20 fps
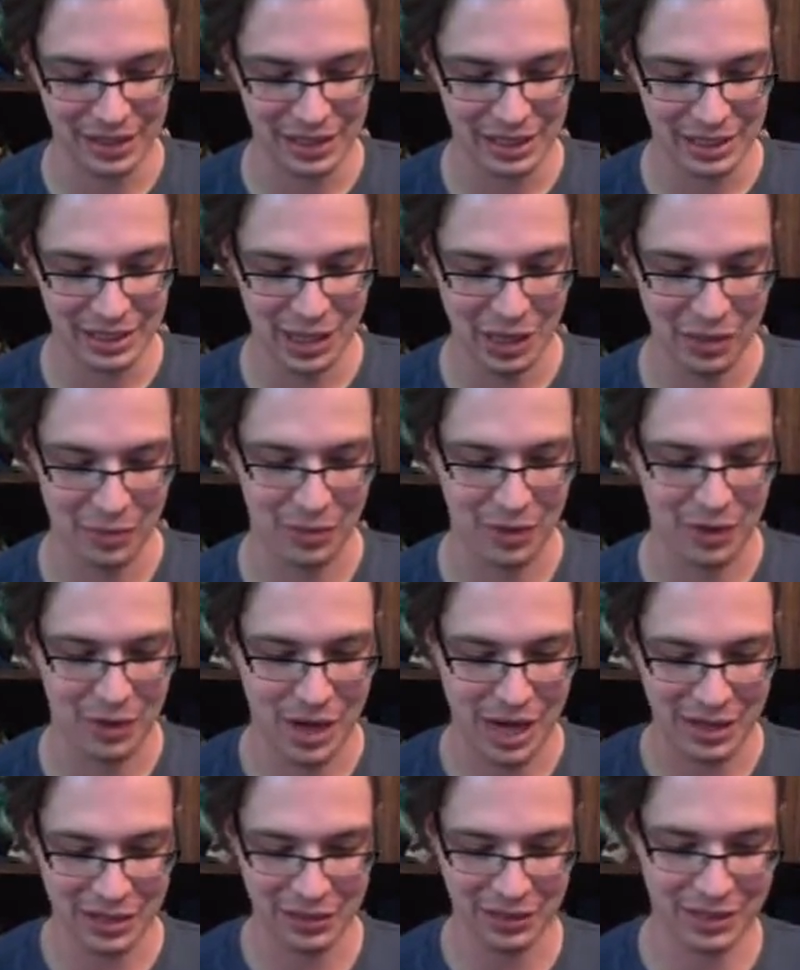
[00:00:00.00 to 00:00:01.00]
So,
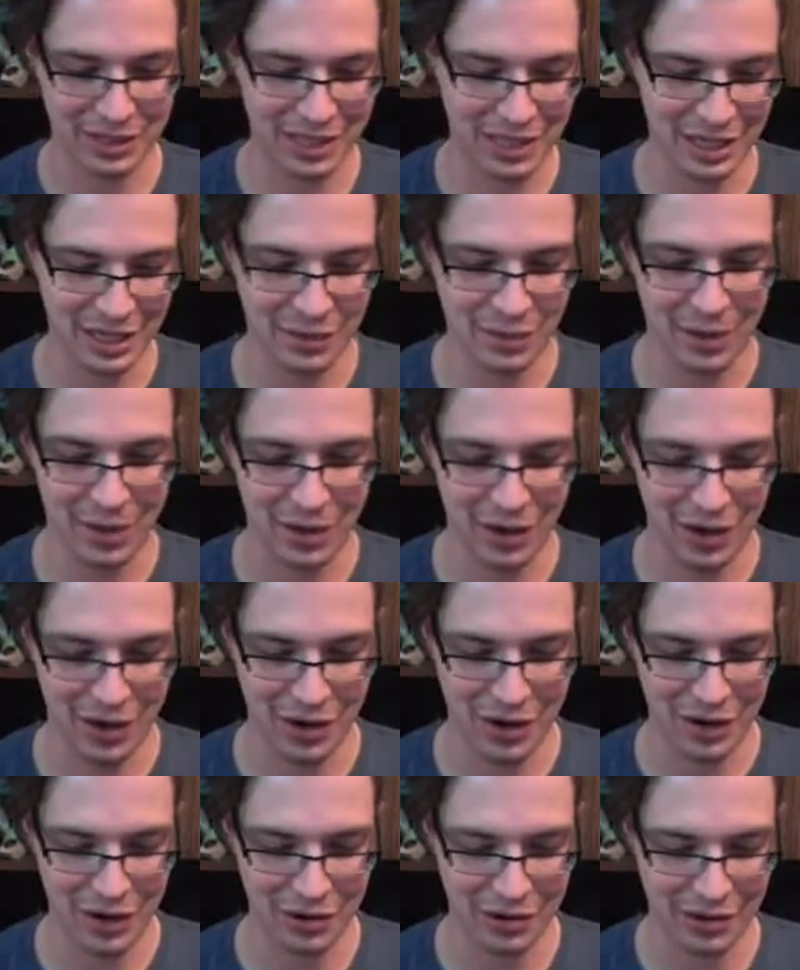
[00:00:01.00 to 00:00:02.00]
as you can see, we are on
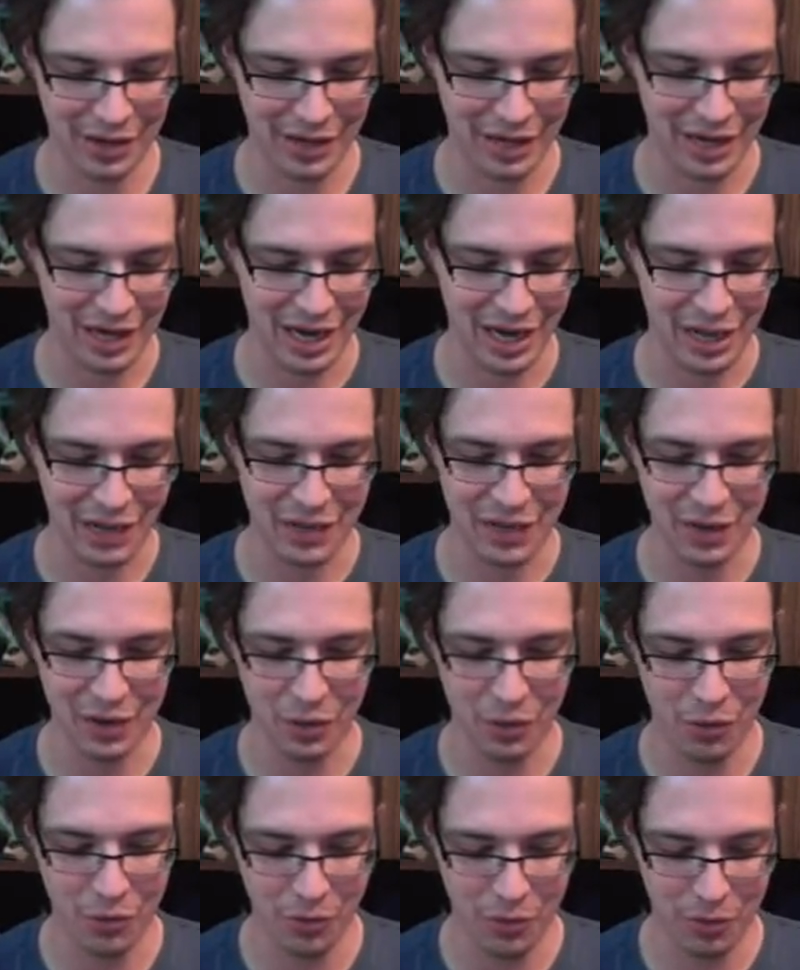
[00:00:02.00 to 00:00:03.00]
our grid. The
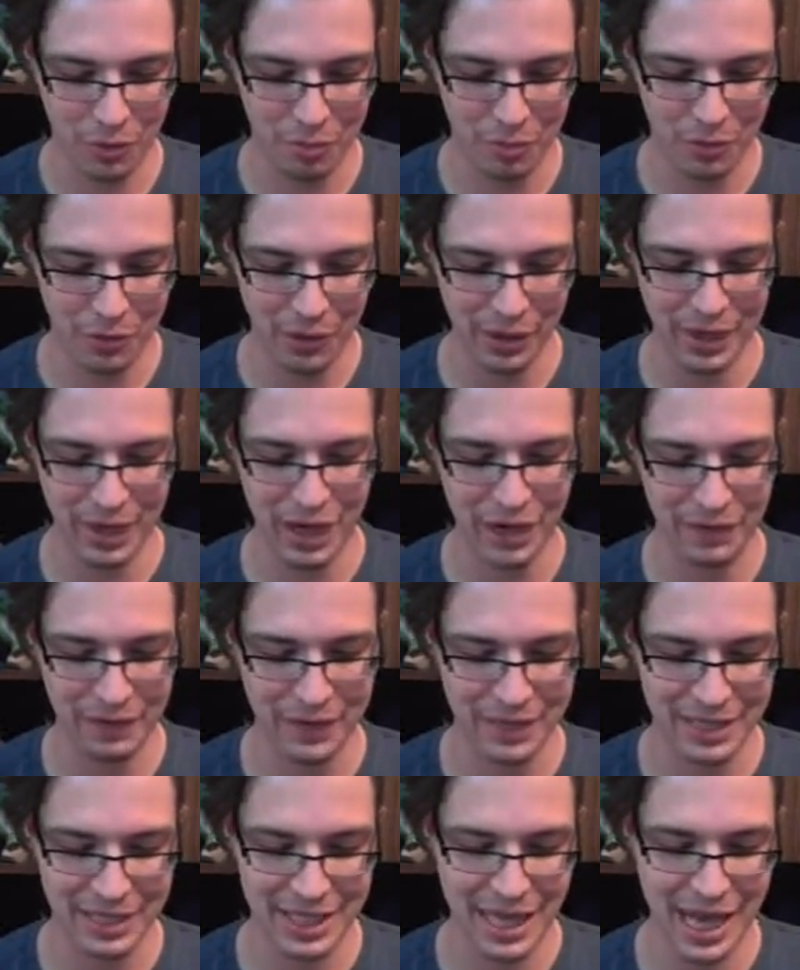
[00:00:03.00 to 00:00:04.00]
whole point of
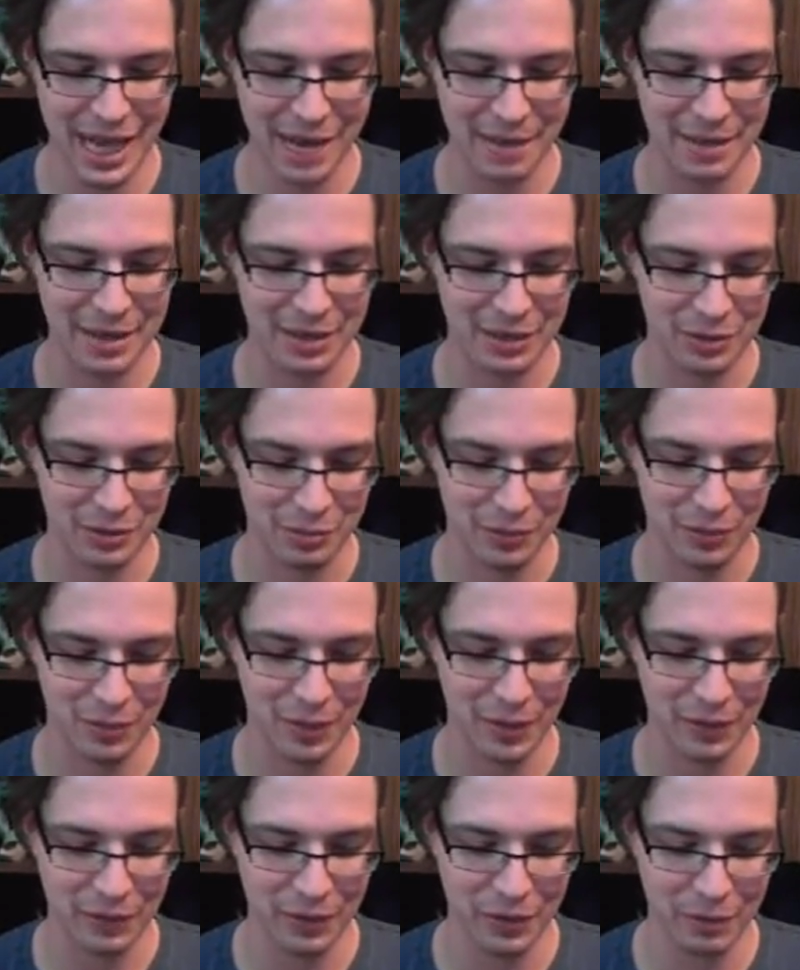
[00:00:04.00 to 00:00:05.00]
this game is to move
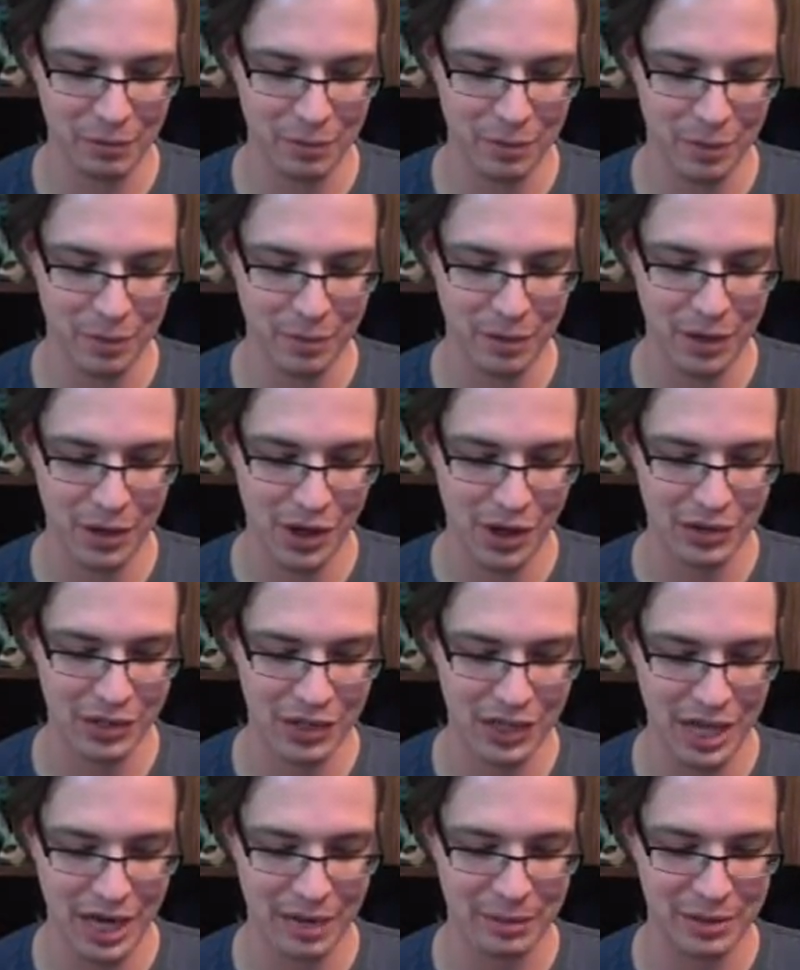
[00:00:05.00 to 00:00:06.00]
one of your Pokemon
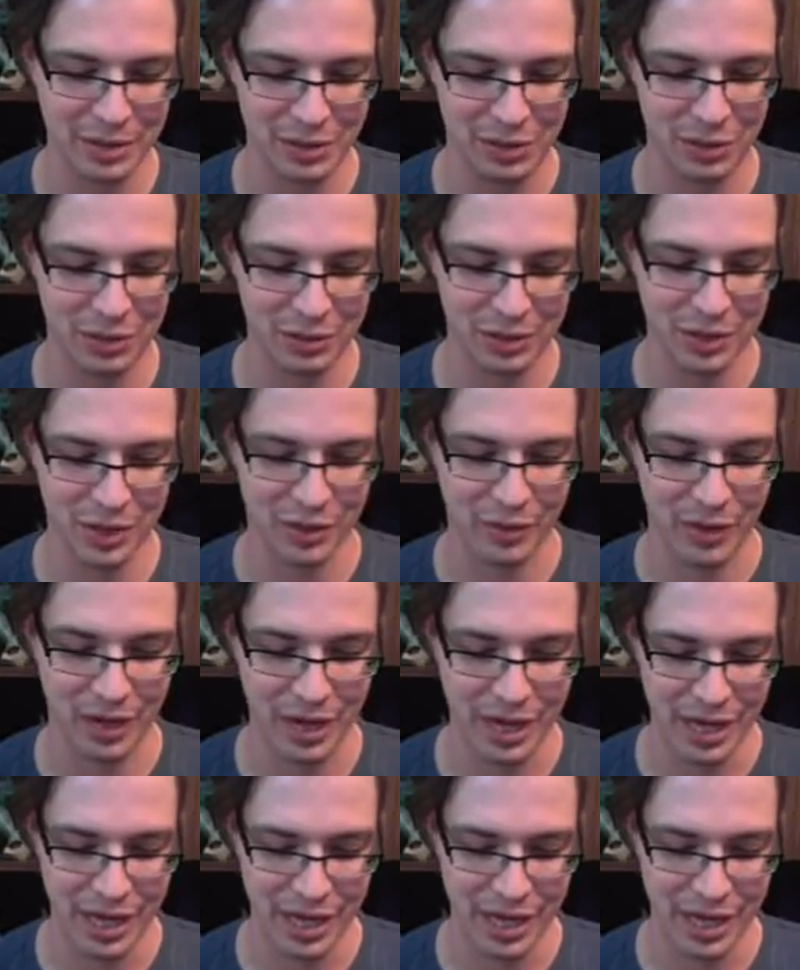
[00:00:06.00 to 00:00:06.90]
onto the enemy's goal zone.